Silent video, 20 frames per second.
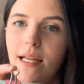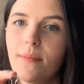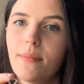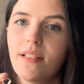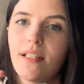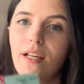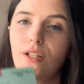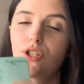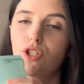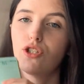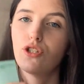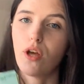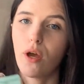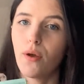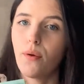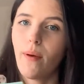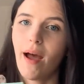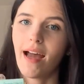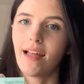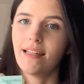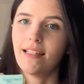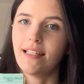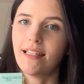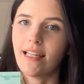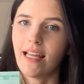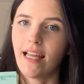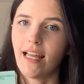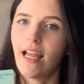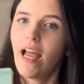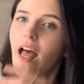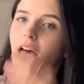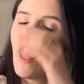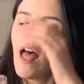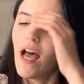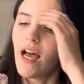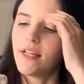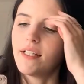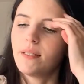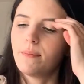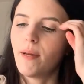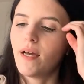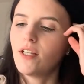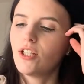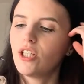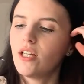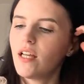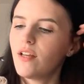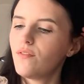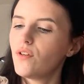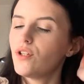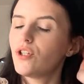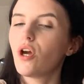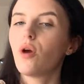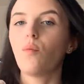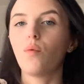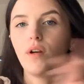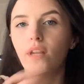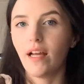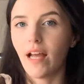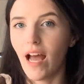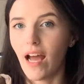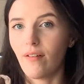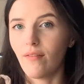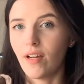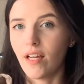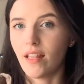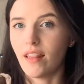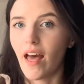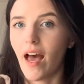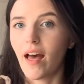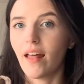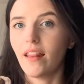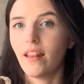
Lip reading: They're so handy, especially if you don't want to carry that